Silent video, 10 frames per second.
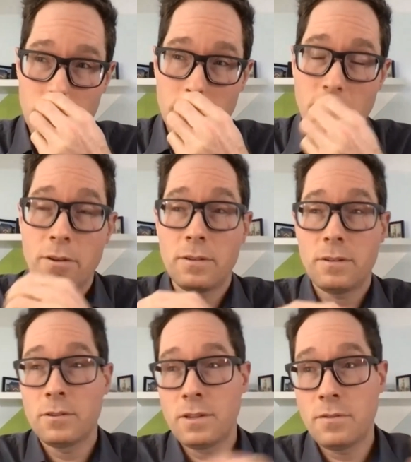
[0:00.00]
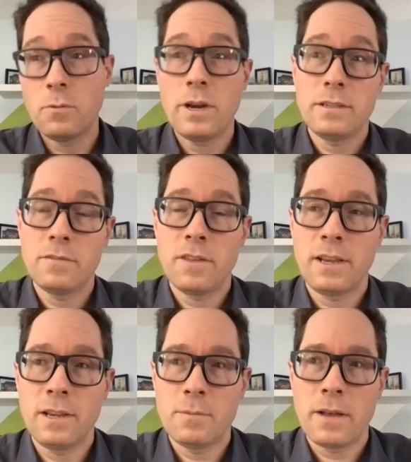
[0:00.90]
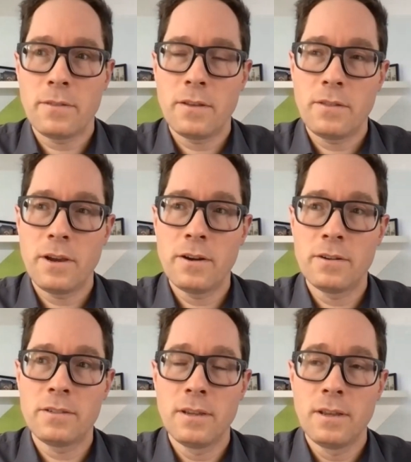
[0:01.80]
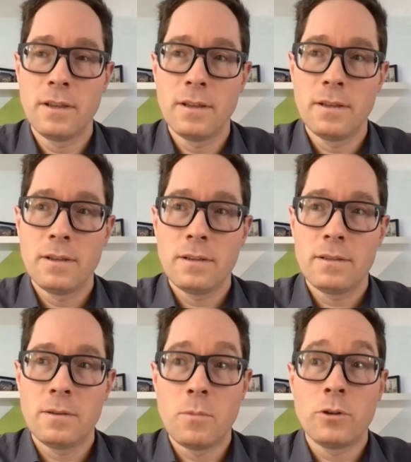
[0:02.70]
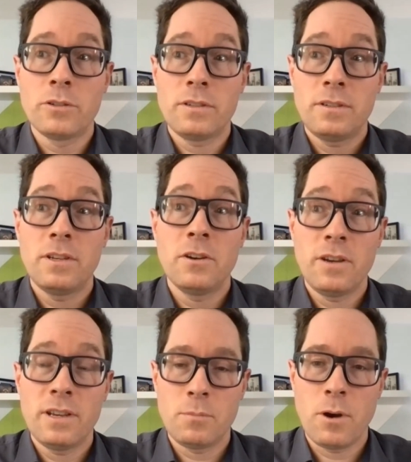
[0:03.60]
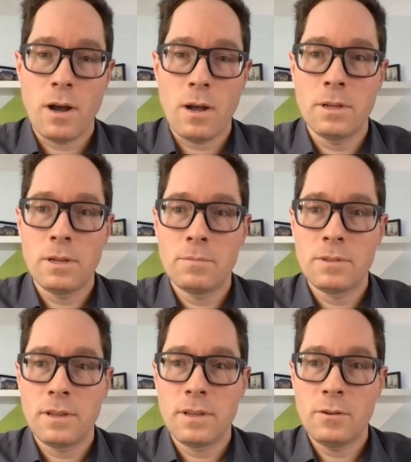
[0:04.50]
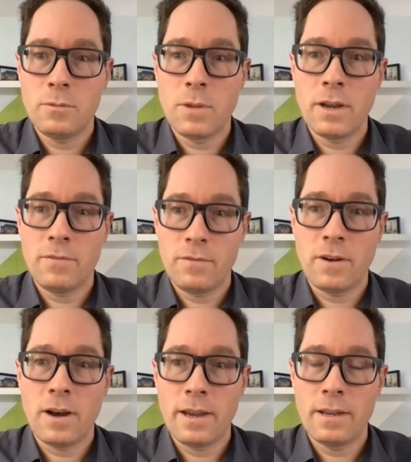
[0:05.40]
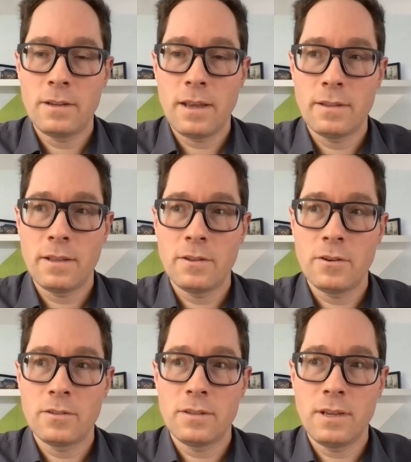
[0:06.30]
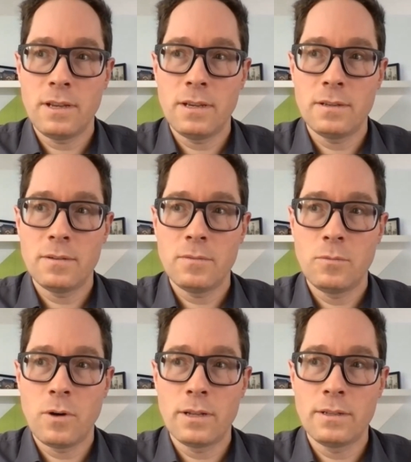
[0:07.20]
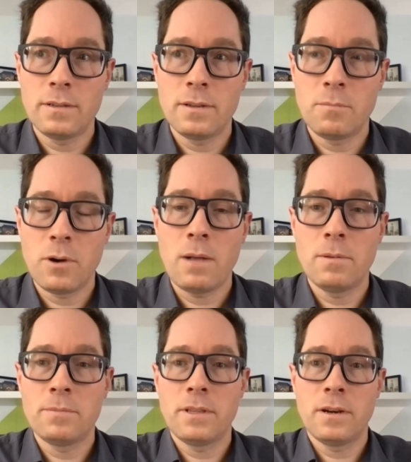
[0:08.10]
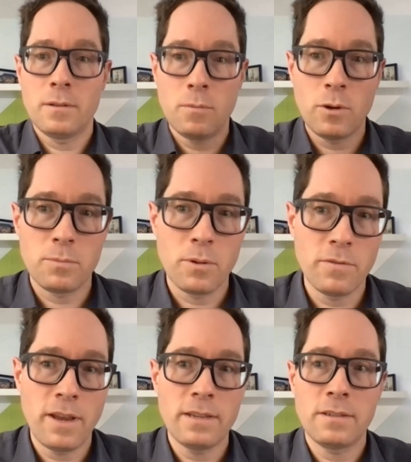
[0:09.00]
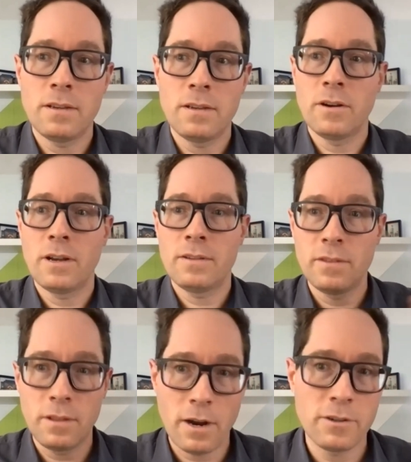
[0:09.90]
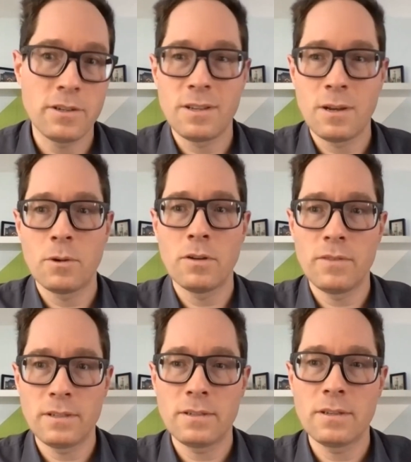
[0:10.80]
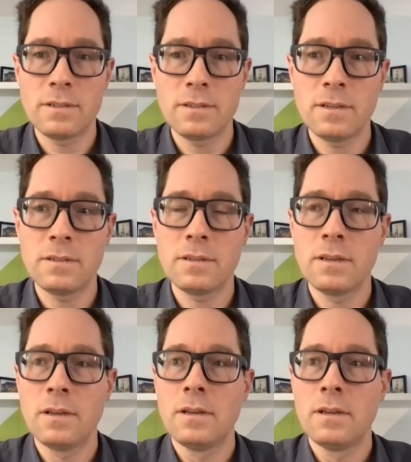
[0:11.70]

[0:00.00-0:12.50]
So there, there's different ways of thinking about that. There's the most serious problems that you might find, and then there's the one the problems that are the most pervasive or have the largest number of instances.